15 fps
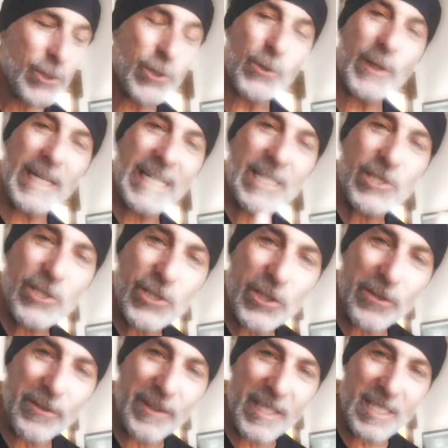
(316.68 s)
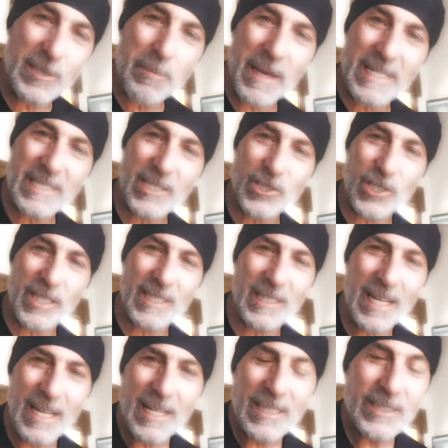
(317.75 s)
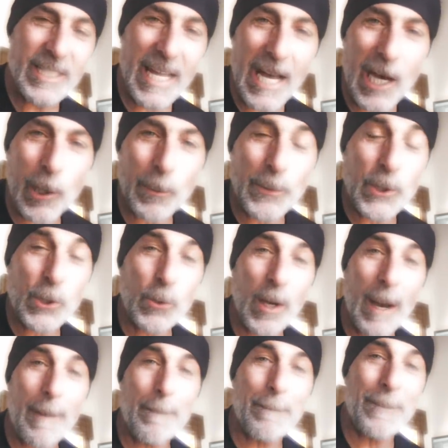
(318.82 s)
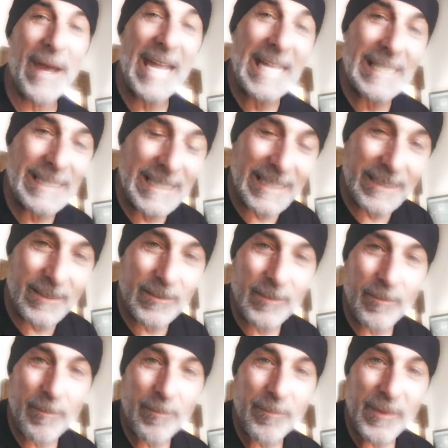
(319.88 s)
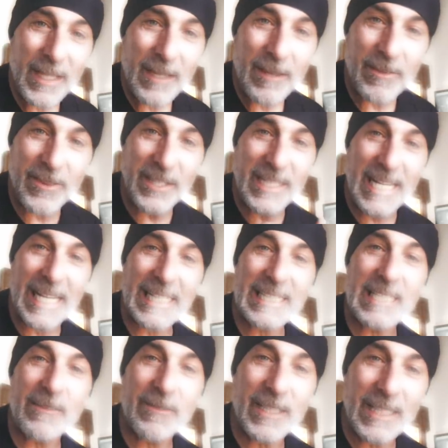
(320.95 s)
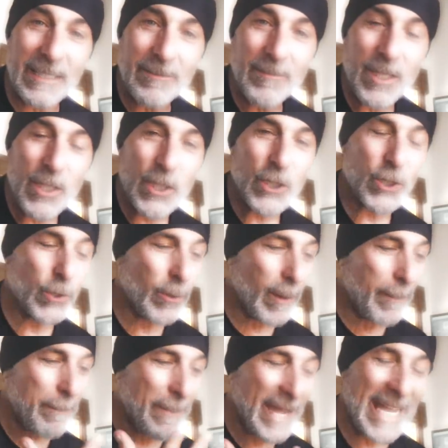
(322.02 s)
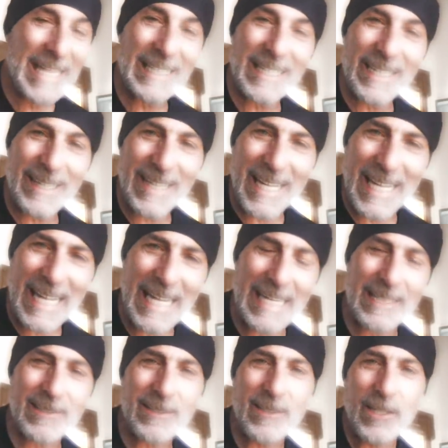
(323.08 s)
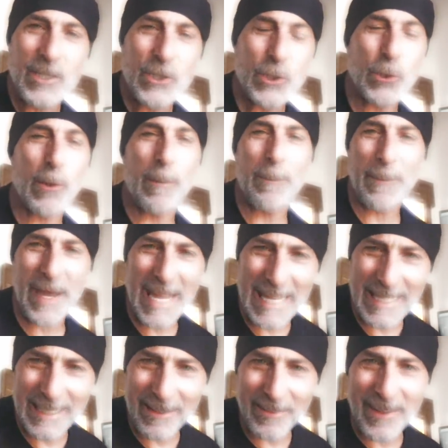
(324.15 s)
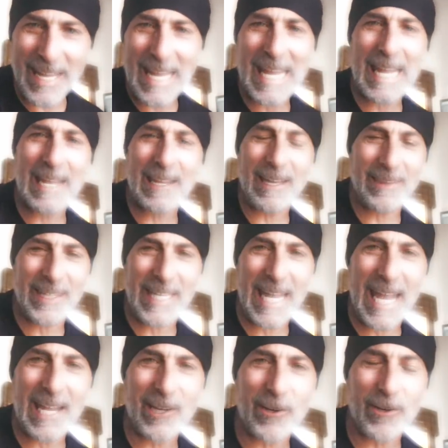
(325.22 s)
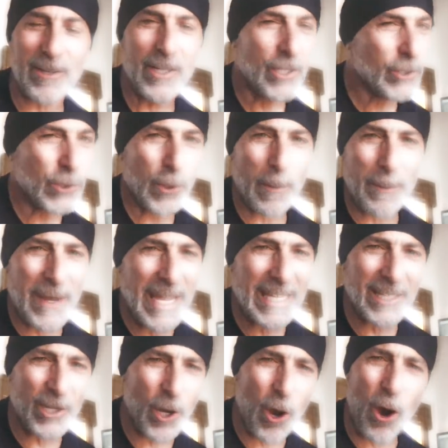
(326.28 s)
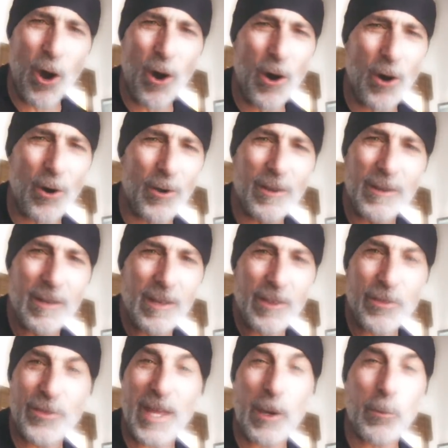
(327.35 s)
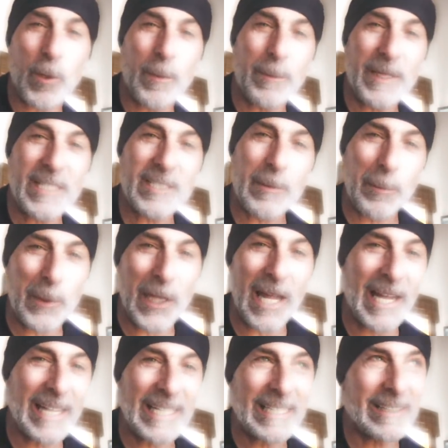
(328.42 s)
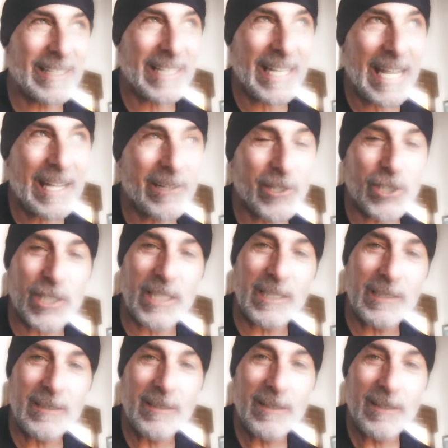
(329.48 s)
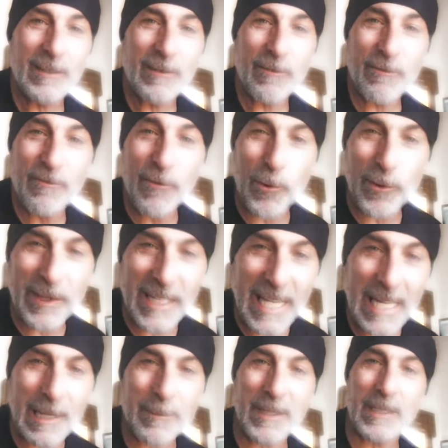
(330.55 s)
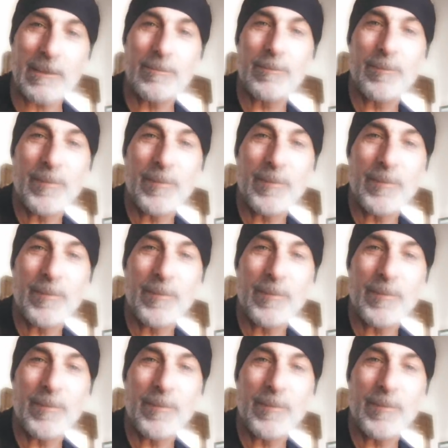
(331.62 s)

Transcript: to insert this message in to help you abandon the negativity, to abandon the hate, to abandon the anger, to abandon all that would be supplying the energy for the enemy.